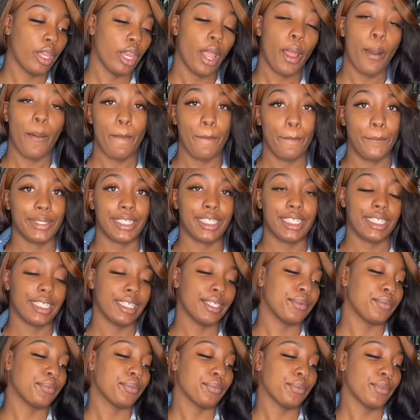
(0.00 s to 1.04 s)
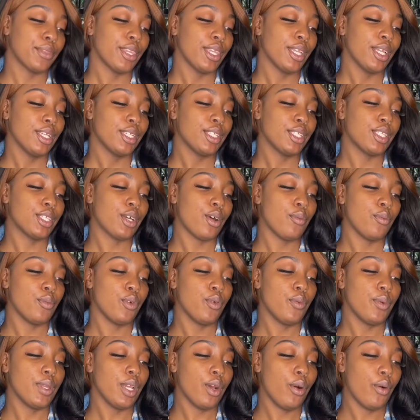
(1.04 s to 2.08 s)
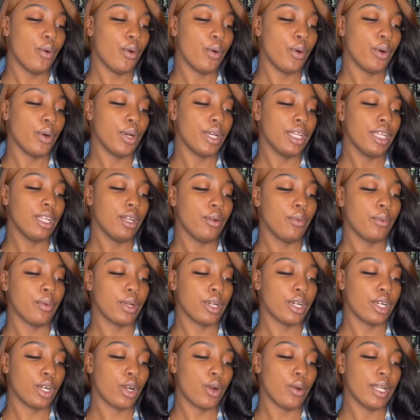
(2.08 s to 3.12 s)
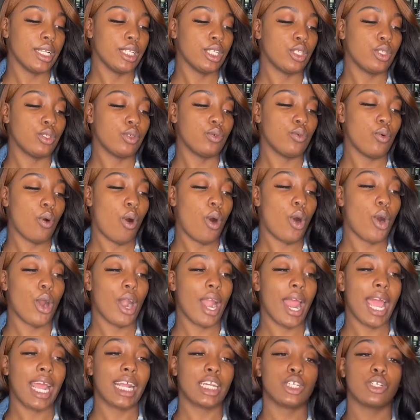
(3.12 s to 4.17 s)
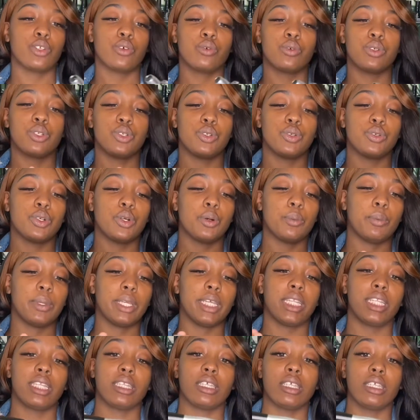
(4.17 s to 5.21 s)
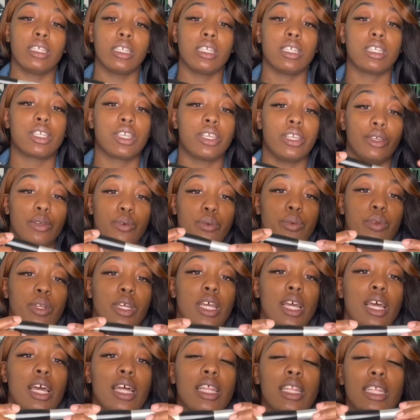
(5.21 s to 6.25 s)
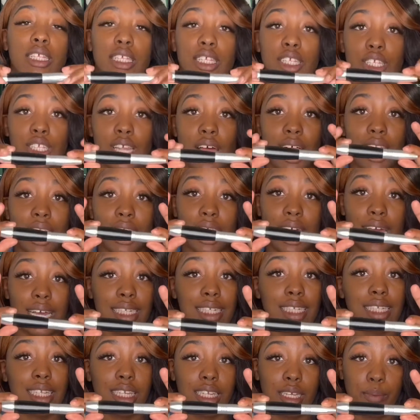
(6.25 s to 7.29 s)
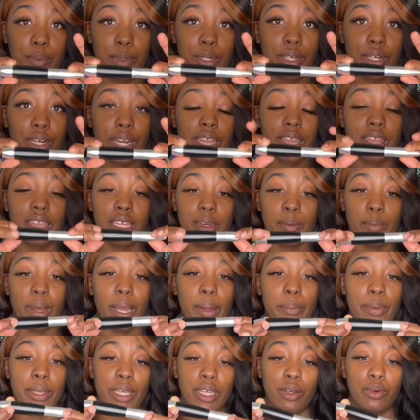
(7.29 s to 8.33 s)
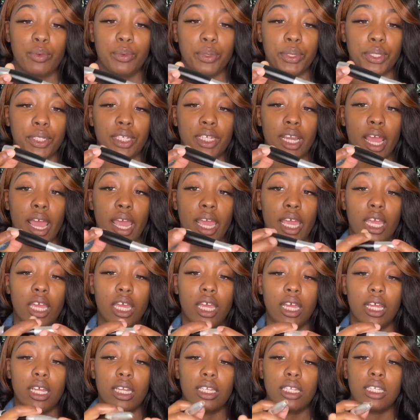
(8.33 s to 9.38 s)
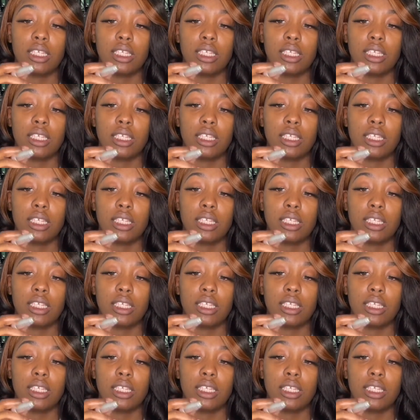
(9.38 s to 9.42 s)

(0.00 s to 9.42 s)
But yeah. So moving on, we're gonna go into our actual drill bit. This is cute. This is a lot slimmer than my pink one, and